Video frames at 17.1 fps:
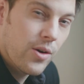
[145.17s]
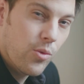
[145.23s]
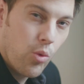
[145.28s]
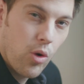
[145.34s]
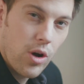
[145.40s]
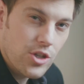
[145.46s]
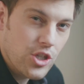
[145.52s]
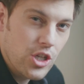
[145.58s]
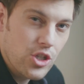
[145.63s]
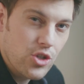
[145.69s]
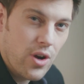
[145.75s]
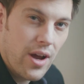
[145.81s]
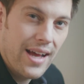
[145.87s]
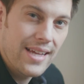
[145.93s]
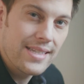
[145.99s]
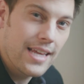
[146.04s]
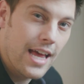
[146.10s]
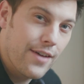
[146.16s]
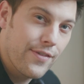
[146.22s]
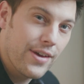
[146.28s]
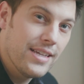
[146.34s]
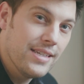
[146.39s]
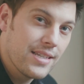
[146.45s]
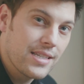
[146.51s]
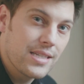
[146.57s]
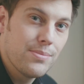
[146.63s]
Washer dryers have
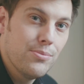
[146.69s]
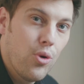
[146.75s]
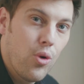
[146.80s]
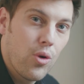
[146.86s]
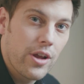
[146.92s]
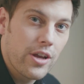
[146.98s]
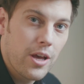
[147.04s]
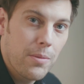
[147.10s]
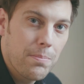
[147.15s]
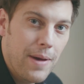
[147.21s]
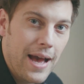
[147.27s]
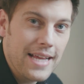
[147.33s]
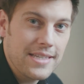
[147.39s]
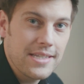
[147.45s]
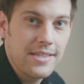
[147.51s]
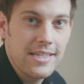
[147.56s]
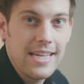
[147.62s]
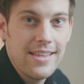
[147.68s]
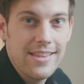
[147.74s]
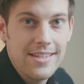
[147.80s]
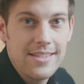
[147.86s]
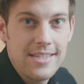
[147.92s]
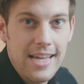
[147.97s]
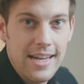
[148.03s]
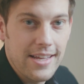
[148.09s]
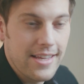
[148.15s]
a smaller capacity
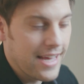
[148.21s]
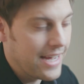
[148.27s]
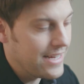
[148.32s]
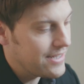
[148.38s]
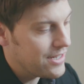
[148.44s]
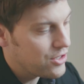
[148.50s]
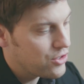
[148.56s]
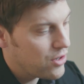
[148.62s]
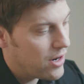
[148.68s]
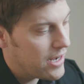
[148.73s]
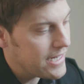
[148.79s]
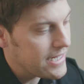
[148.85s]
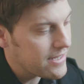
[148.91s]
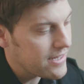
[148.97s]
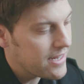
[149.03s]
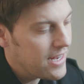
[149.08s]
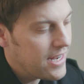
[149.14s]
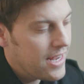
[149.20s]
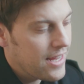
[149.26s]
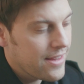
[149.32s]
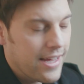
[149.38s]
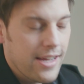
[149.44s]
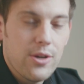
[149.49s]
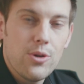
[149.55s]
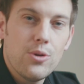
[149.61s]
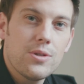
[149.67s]
than dedicated dryers.
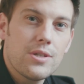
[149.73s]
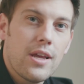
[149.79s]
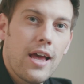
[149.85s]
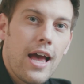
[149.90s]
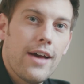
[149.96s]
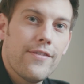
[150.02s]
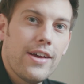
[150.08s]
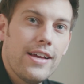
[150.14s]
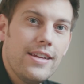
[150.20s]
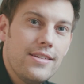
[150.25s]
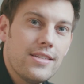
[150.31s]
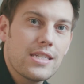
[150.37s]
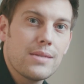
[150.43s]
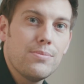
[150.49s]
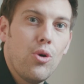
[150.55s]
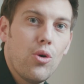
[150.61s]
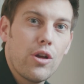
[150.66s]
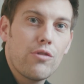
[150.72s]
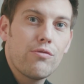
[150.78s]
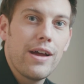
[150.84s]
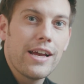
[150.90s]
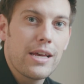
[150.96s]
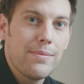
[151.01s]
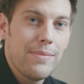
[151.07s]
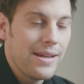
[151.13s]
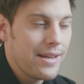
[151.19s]
They also have a smaller
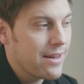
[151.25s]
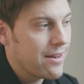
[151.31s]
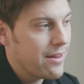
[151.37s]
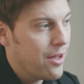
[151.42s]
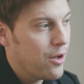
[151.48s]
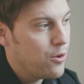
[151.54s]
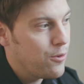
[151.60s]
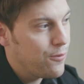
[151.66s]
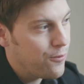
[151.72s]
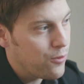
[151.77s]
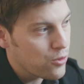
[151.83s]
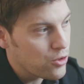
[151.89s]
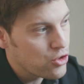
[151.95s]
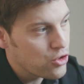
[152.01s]
recommended load for